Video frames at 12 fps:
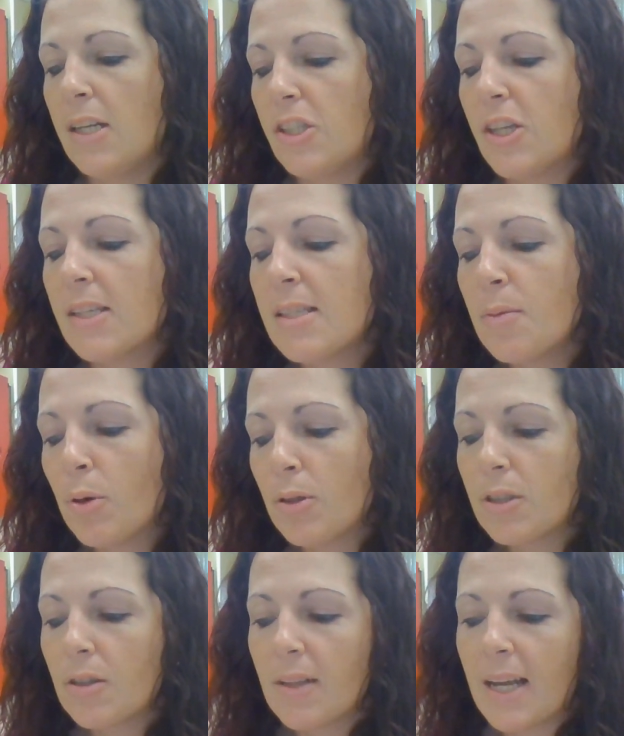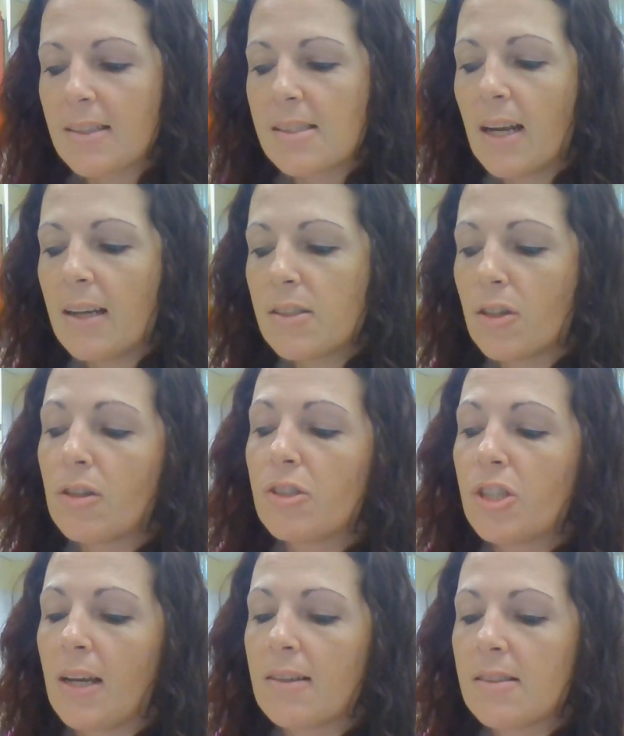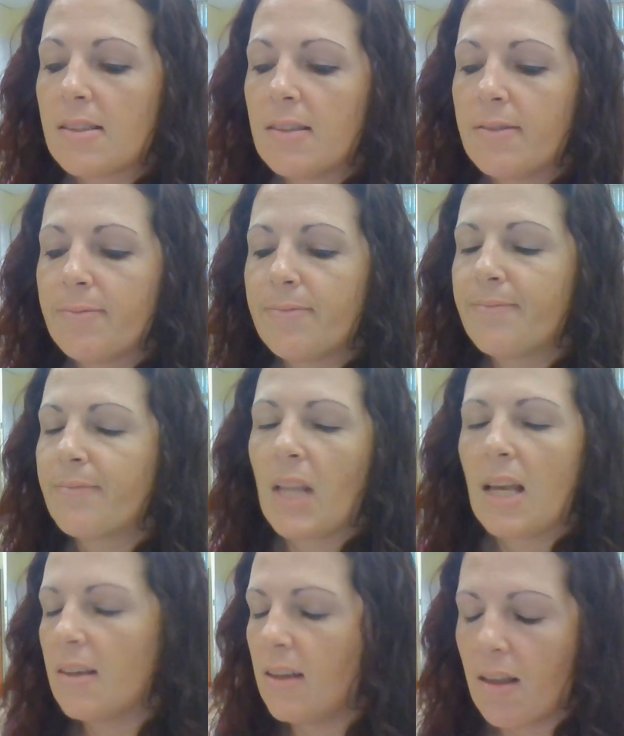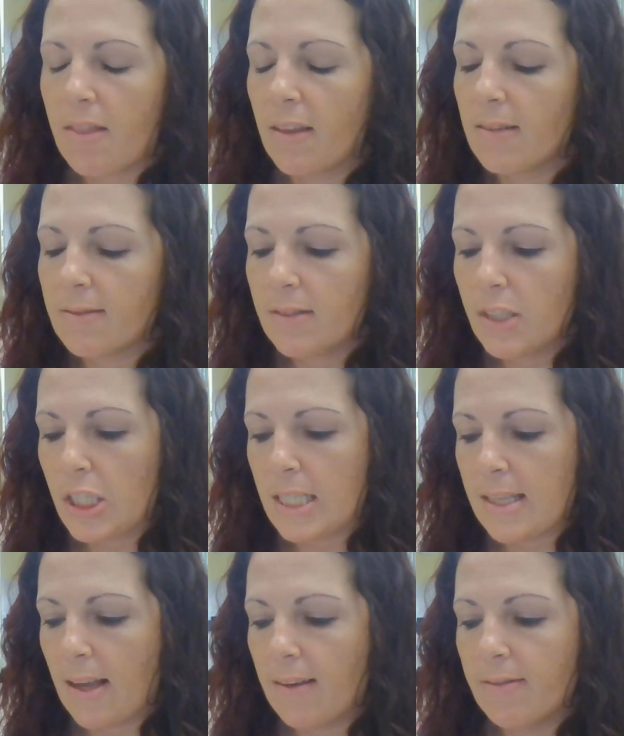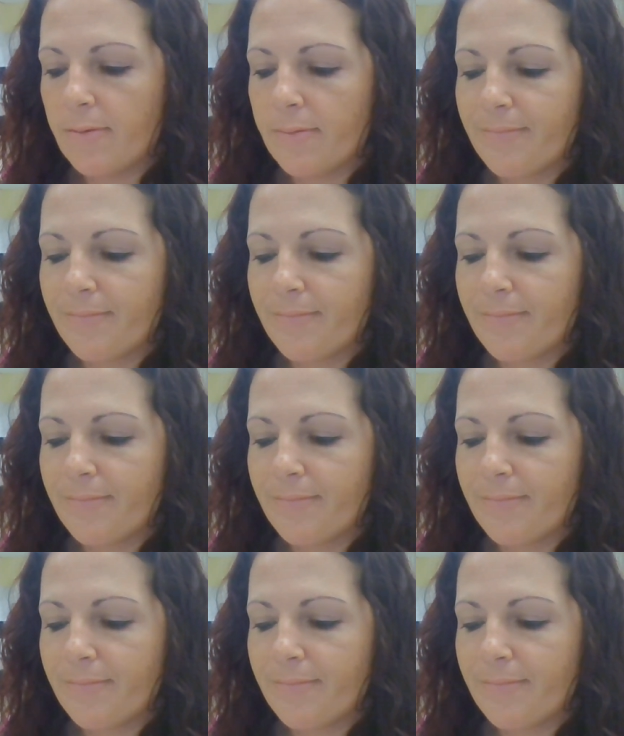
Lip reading: Jessie pulled her legs tight to her chest. "Nothing," she said.